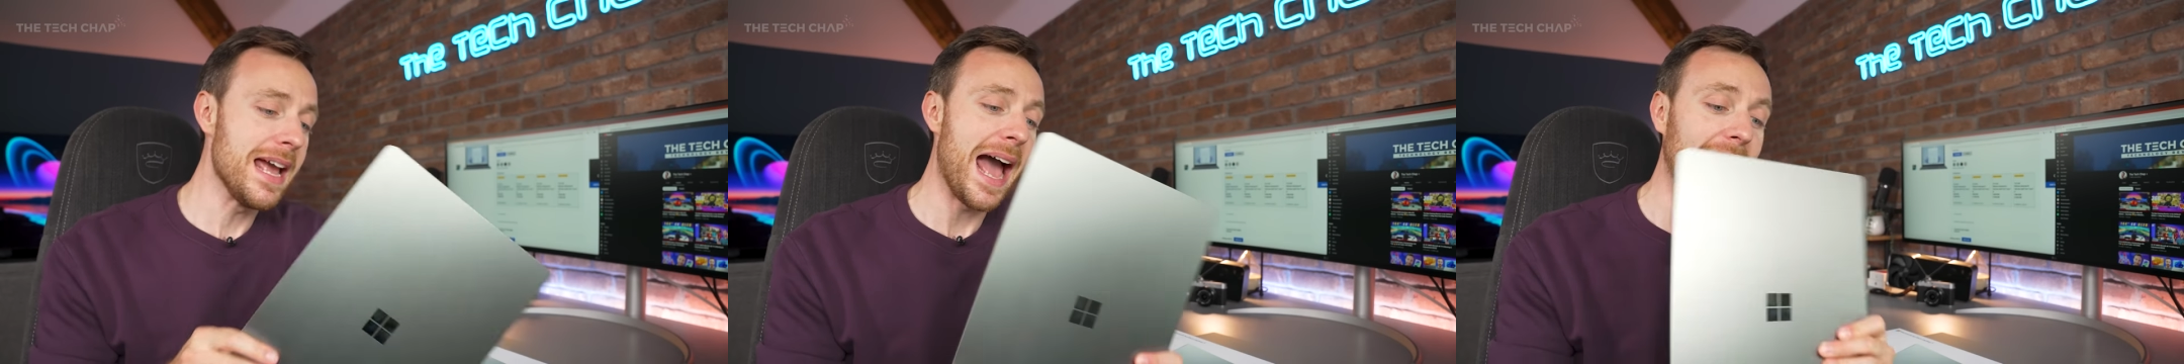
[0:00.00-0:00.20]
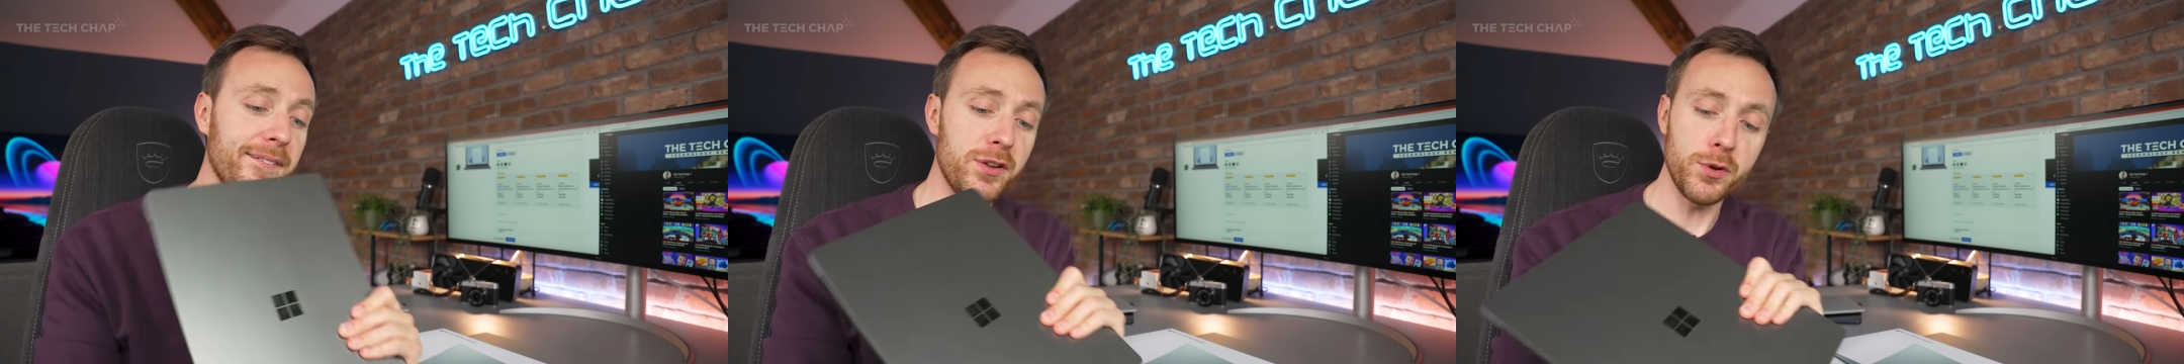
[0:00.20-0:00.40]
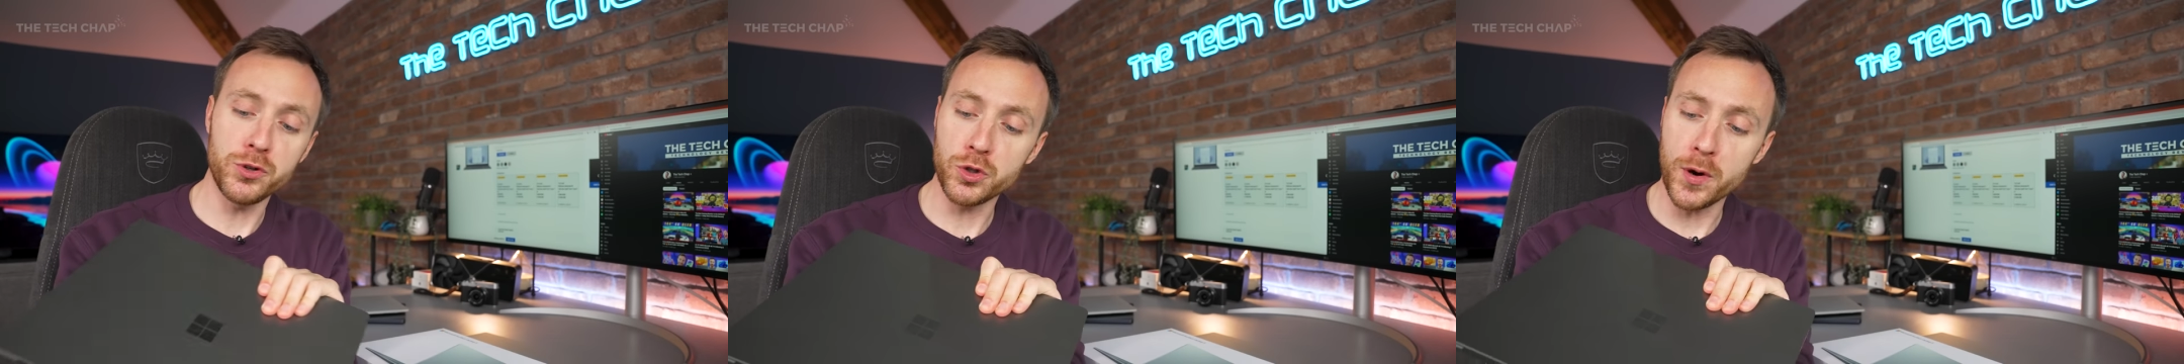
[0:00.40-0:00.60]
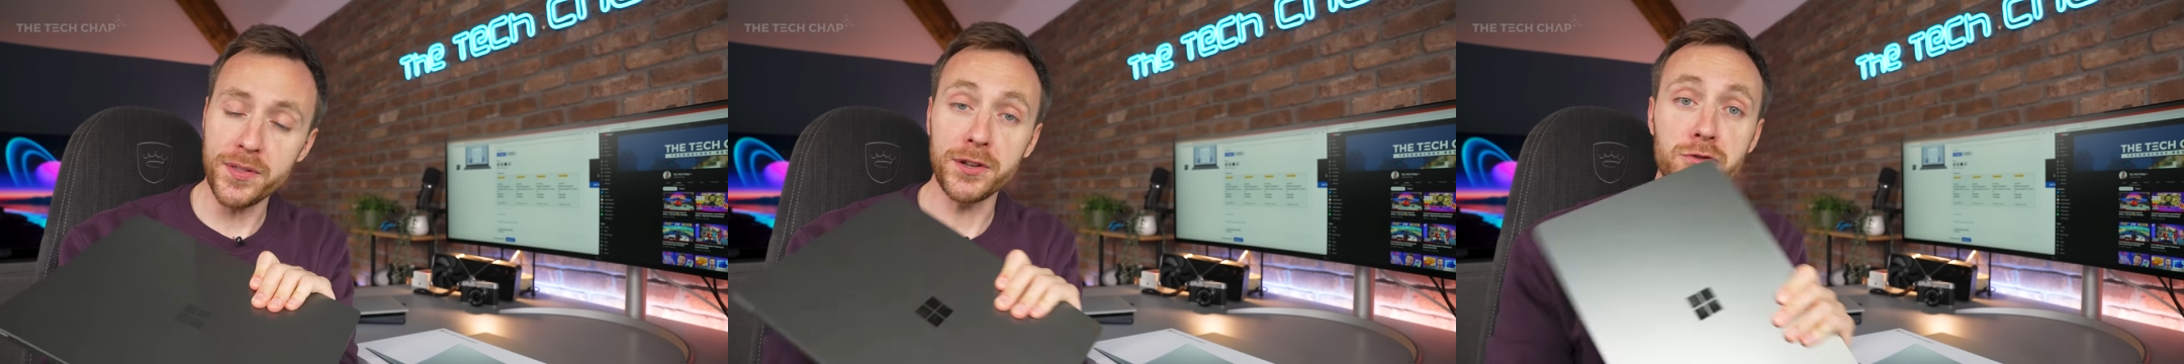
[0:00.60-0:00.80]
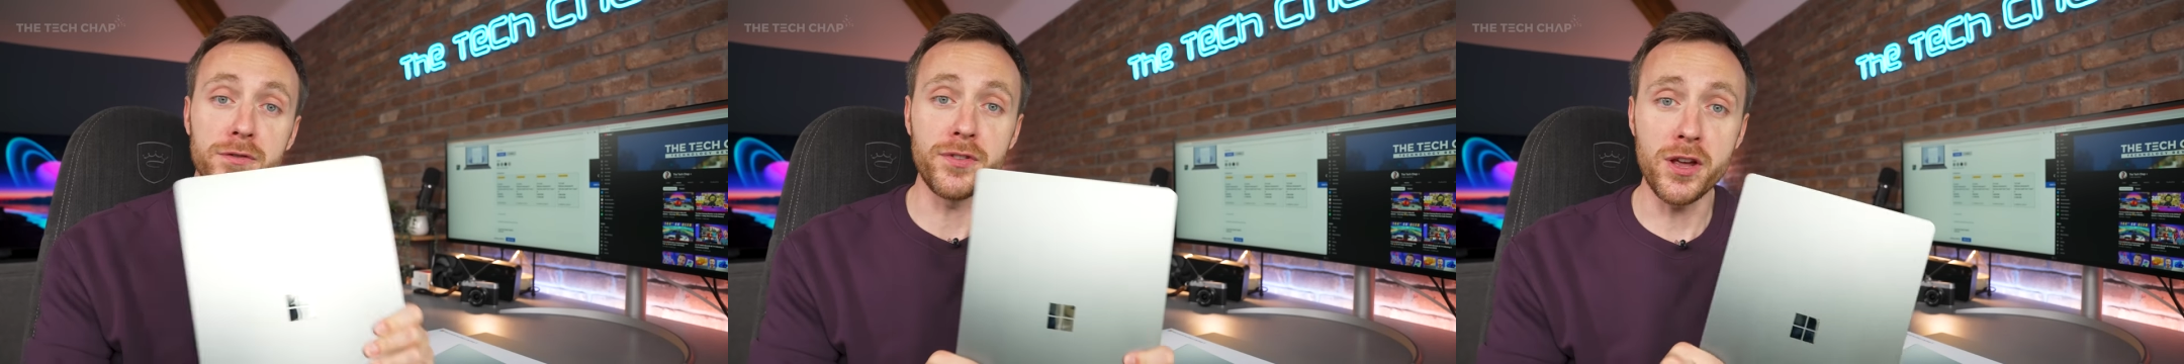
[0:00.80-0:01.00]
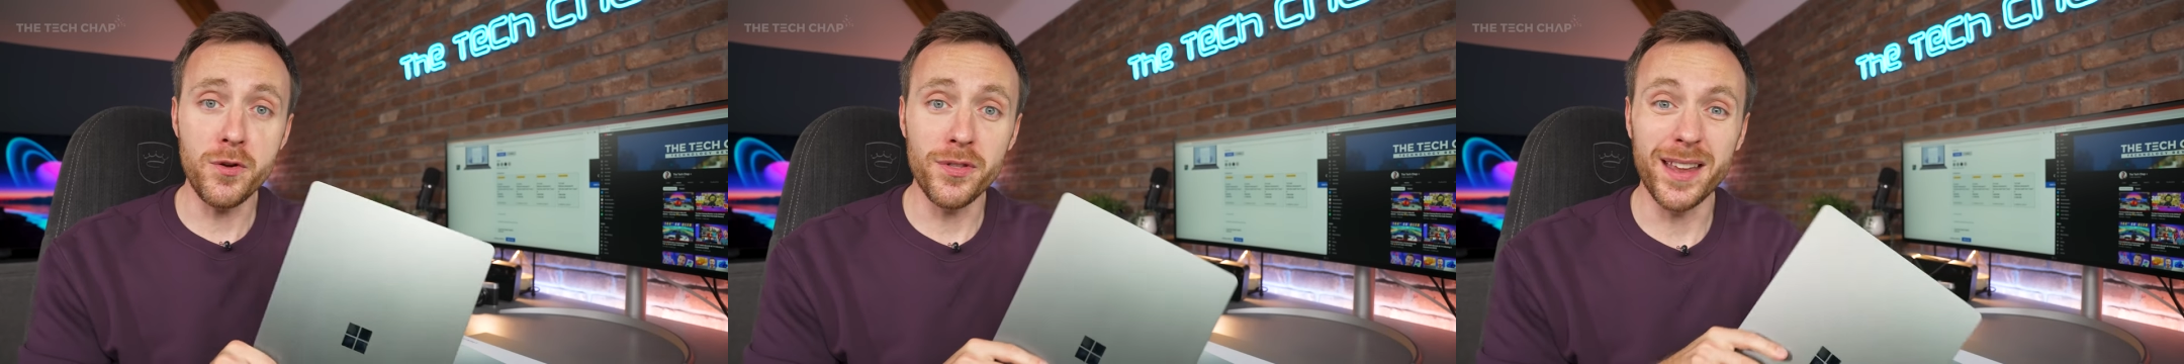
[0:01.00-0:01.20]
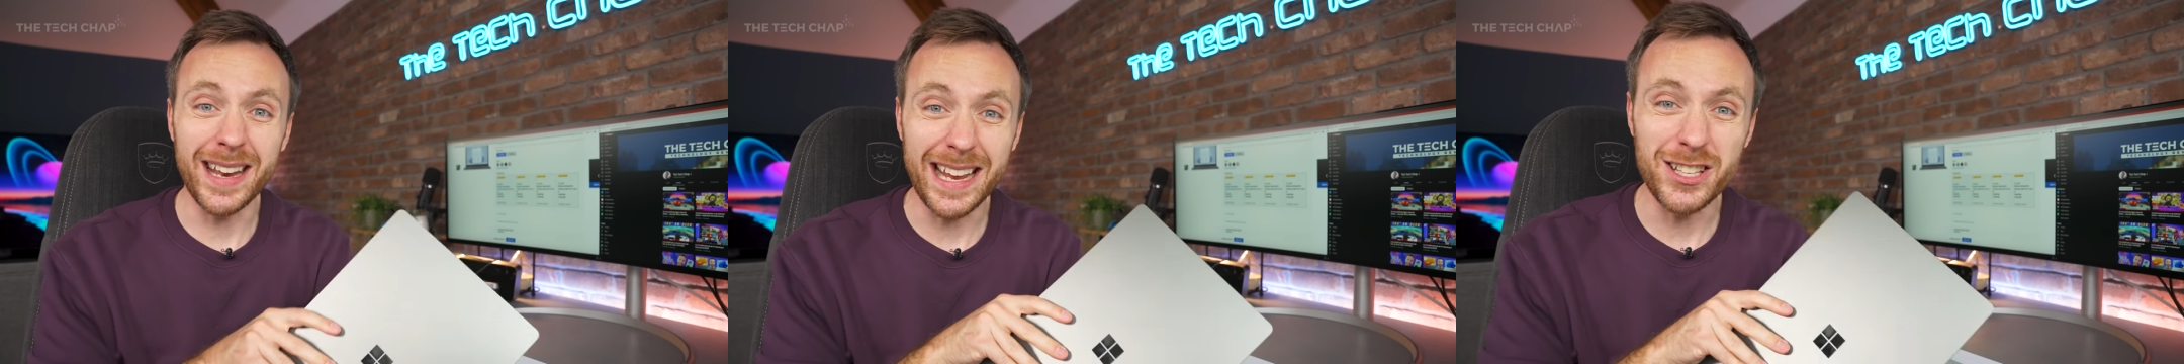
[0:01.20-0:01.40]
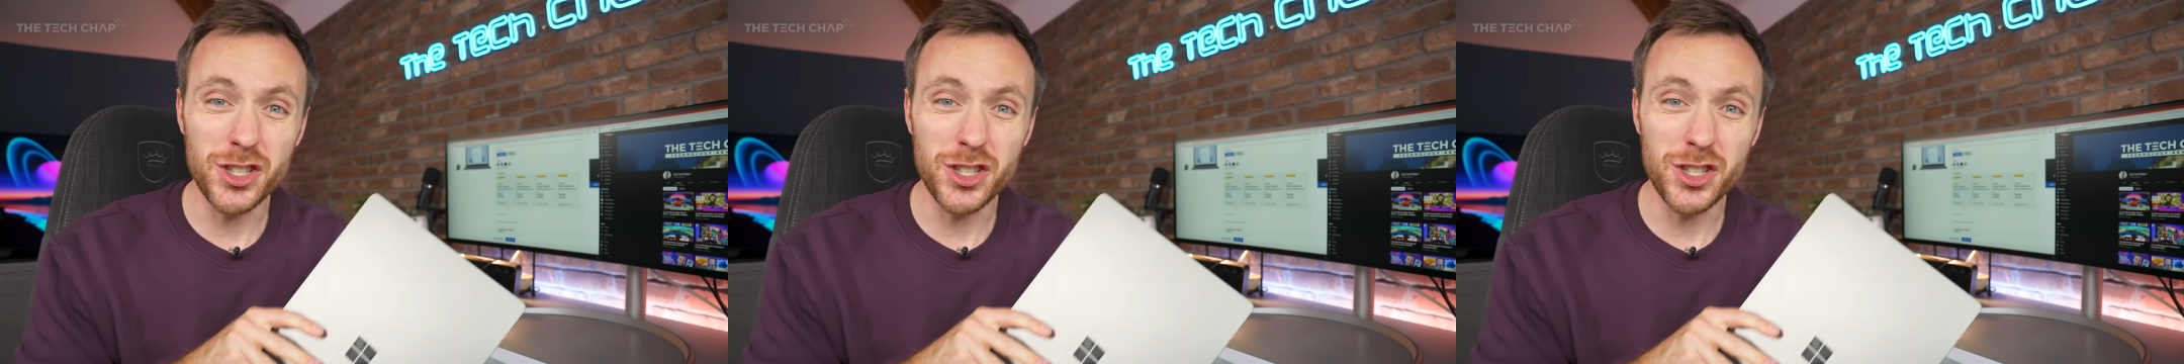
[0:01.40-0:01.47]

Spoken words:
And if you enjoyed this review, then a